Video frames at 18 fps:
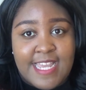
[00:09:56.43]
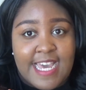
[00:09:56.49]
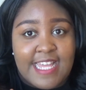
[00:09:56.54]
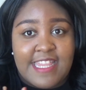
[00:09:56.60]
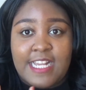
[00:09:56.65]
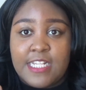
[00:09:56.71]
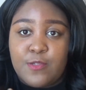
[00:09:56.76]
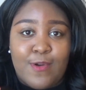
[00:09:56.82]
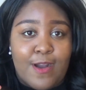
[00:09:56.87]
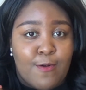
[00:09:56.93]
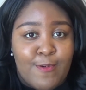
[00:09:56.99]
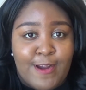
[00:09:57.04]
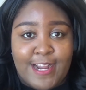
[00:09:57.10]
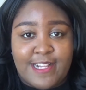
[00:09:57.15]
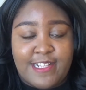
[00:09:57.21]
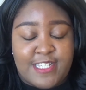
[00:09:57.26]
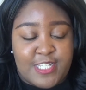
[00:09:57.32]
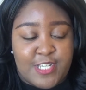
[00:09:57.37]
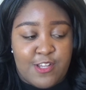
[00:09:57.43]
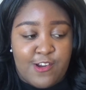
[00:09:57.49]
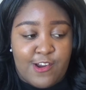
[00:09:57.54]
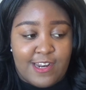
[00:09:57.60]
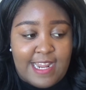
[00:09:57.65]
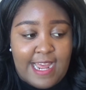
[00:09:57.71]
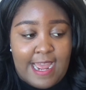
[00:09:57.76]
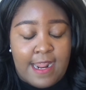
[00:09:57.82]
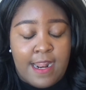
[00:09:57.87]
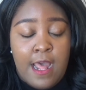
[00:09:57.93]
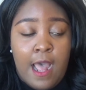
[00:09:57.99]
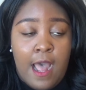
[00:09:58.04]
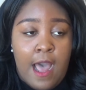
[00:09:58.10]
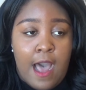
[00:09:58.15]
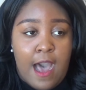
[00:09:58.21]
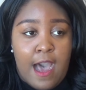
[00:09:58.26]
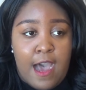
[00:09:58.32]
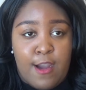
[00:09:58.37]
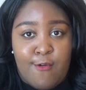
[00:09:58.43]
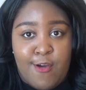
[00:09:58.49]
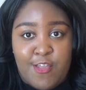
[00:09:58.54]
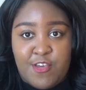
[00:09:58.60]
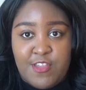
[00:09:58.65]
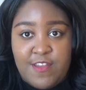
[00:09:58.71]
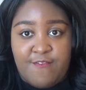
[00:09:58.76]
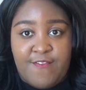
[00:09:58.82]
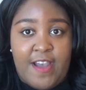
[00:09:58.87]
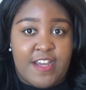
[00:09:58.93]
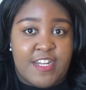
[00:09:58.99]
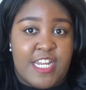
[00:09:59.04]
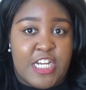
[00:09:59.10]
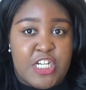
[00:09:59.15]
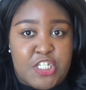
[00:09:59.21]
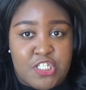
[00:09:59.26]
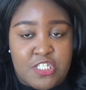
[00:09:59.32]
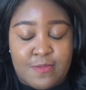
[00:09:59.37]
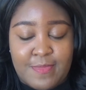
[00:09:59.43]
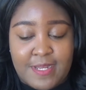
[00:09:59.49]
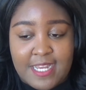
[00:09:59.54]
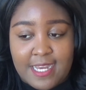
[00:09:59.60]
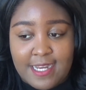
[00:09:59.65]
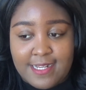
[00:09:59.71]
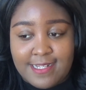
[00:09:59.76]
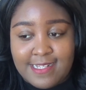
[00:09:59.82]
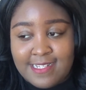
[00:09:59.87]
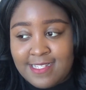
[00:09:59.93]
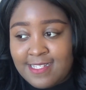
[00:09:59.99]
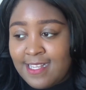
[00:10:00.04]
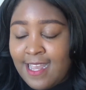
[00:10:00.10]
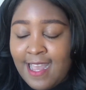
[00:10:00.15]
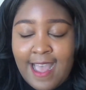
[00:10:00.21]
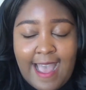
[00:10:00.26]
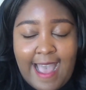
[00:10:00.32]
Yeah, that's why I wear concealer a lot rather than foundation, because